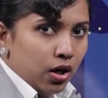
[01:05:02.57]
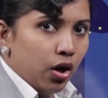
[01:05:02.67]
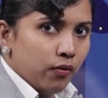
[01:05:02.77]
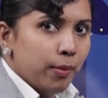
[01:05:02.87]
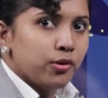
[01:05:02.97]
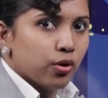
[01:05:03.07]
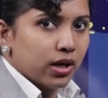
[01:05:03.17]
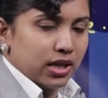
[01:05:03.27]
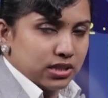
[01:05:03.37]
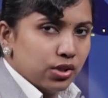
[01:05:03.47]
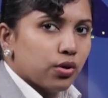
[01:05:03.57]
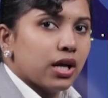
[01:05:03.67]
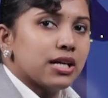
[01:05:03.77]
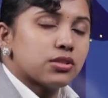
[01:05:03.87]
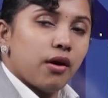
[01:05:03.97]
ovum nucleus, the
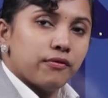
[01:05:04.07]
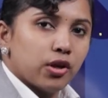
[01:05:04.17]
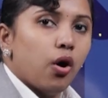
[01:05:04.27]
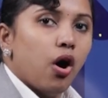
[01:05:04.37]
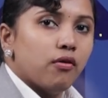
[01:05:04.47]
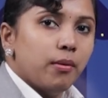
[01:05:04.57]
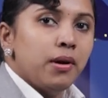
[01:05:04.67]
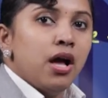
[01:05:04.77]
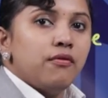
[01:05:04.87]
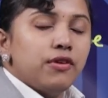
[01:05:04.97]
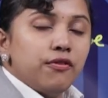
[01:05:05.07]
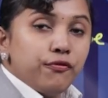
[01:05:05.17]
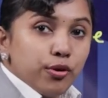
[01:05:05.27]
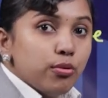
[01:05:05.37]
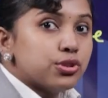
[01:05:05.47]
nucleus of the ovum will
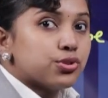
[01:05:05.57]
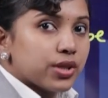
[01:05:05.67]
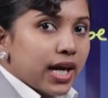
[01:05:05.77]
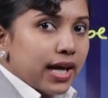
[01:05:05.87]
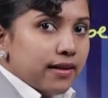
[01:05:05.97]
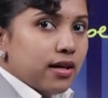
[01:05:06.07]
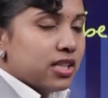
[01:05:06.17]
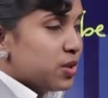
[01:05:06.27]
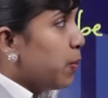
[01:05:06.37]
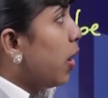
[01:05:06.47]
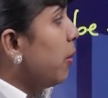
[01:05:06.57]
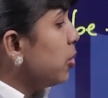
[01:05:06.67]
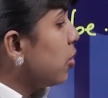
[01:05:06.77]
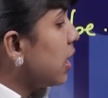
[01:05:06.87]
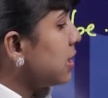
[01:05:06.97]
fuse together. The
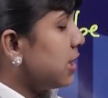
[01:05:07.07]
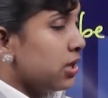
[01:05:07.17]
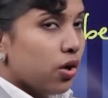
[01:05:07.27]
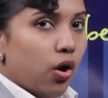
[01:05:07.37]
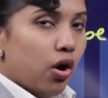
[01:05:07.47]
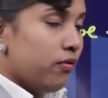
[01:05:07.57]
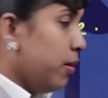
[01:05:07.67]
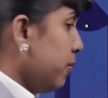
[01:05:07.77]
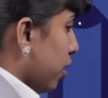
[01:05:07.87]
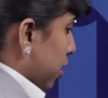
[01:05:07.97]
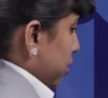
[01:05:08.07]
sperm nucleus and the ovum,